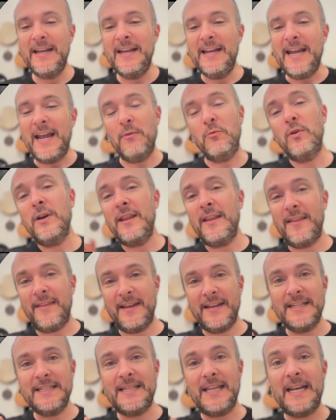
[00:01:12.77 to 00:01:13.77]
And one of the
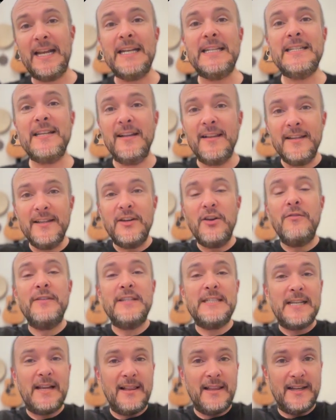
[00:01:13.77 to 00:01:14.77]
things that Atila
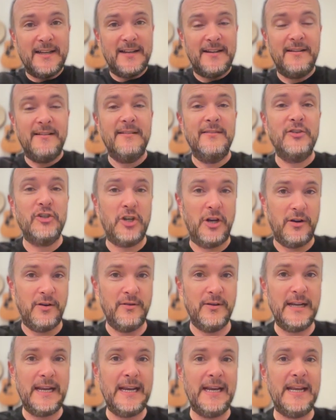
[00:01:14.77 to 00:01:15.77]
Novoselac
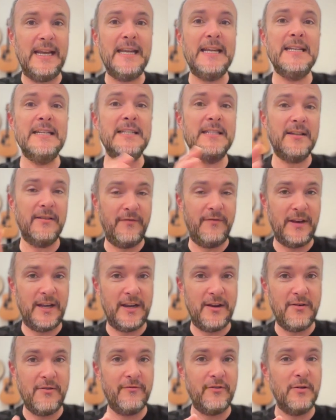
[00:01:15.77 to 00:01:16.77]
showed in his
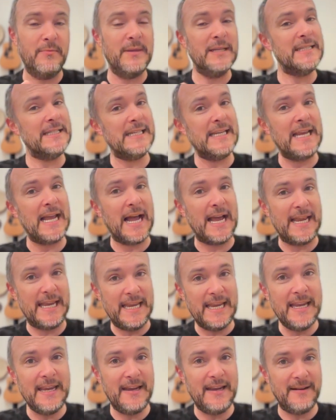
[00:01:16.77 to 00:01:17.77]
video from the
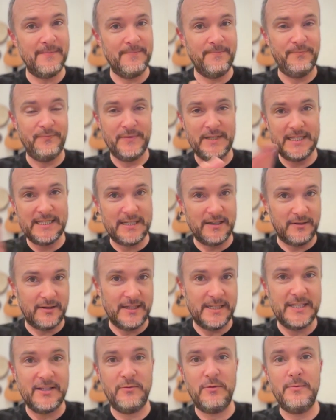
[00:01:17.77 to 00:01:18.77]
CIE
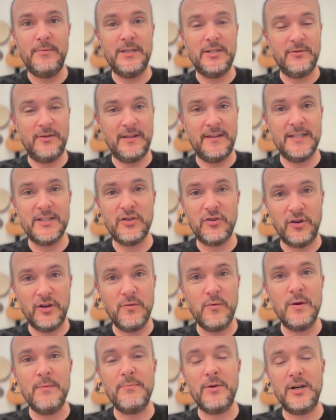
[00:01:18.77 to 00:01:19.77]
series that we've been doing, this
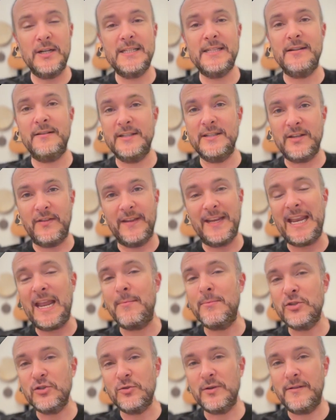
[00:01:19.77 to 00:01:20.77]
31 part series on the
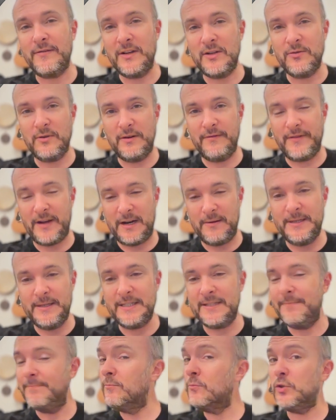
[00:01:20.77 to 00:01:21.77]
chemistry of indoor
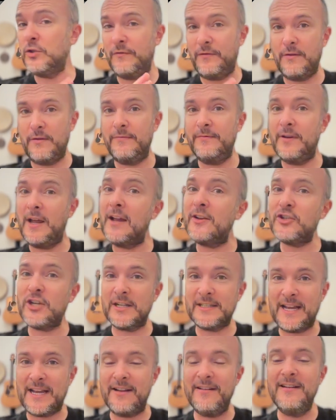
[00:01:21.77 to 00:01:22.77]
environments, which if you have not
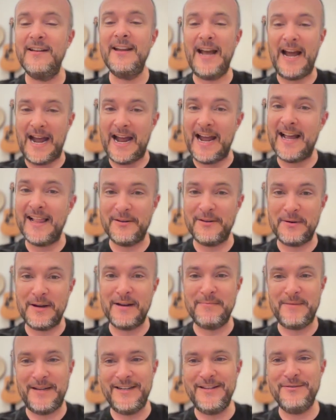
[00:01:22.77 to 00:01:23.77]
checked out, I highly
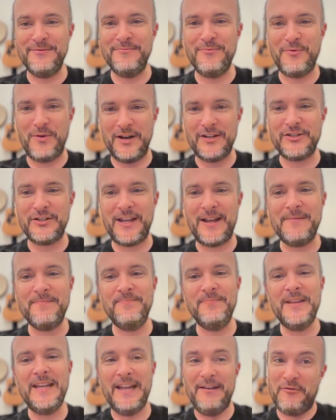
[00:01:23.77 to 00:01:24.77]
recommend you watch that.
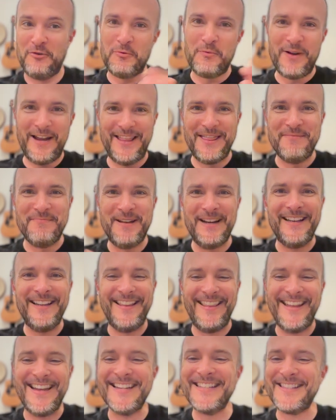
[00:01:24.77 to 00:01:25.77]
If you're in the middle of
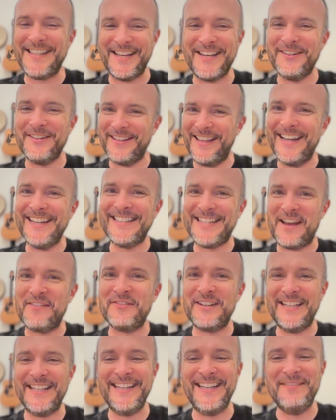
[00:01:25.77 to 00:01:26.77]
this, then you're like
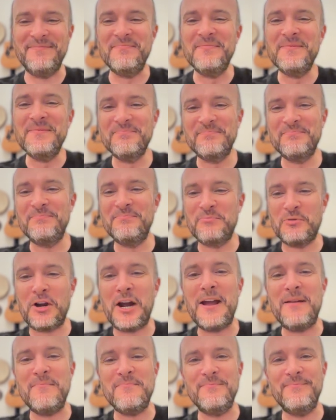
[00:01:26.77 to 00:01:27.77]
definitely
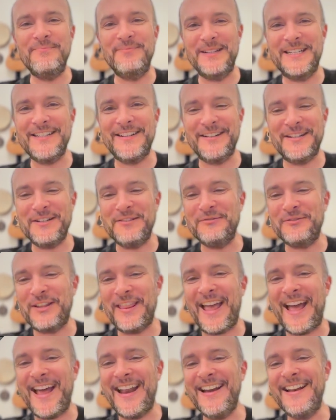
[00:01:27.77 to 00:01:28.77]
prime material for
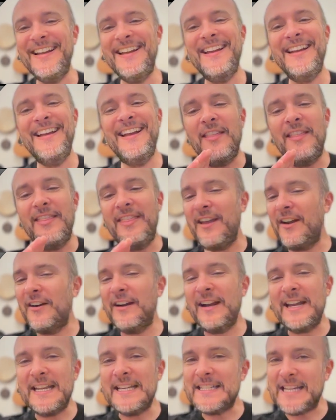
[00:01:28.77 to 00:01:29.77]
that. There
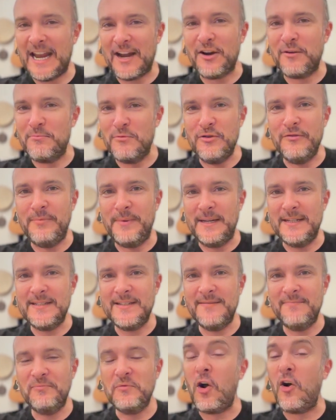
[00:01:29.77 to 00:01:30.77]
is air movement
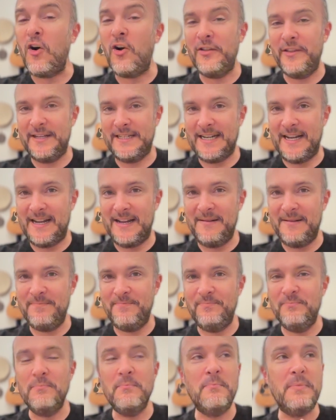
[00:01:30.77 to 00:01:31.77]
all the time
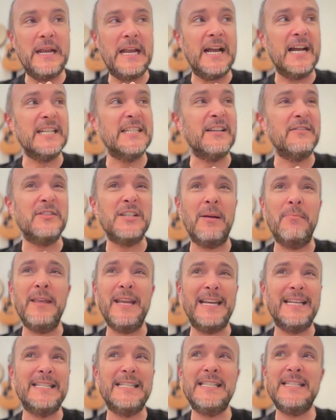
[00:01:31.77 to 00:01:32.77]
because of
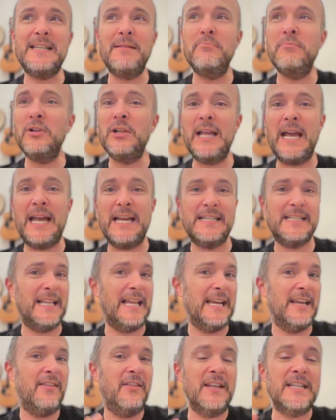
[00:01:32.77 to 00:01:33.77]
something as simple as
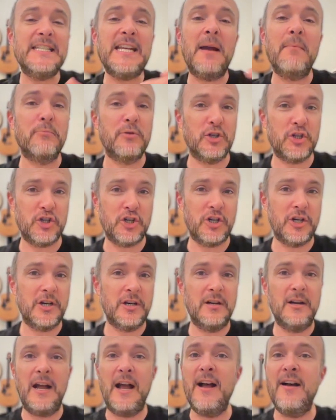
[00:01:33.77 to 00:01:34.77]
like the
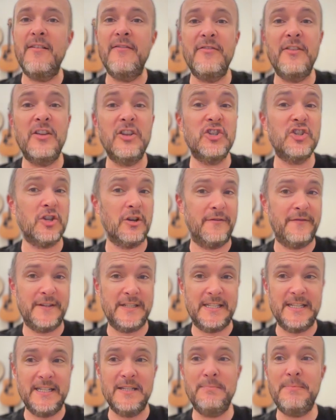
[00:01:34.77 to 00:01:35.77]
temperature of
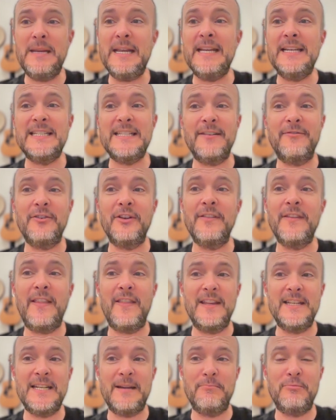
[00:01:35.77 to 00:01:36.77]
surfaces being different than
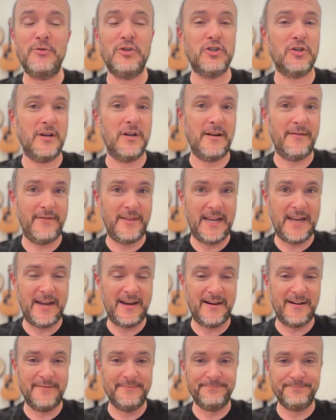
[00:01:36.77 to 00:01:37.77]
the temperature of the
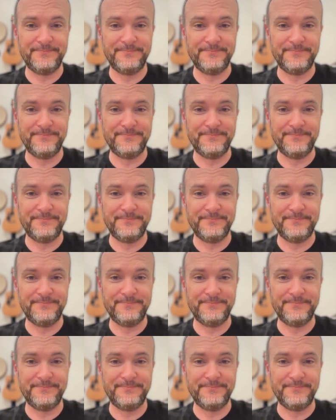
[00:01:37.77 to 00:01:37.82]
air.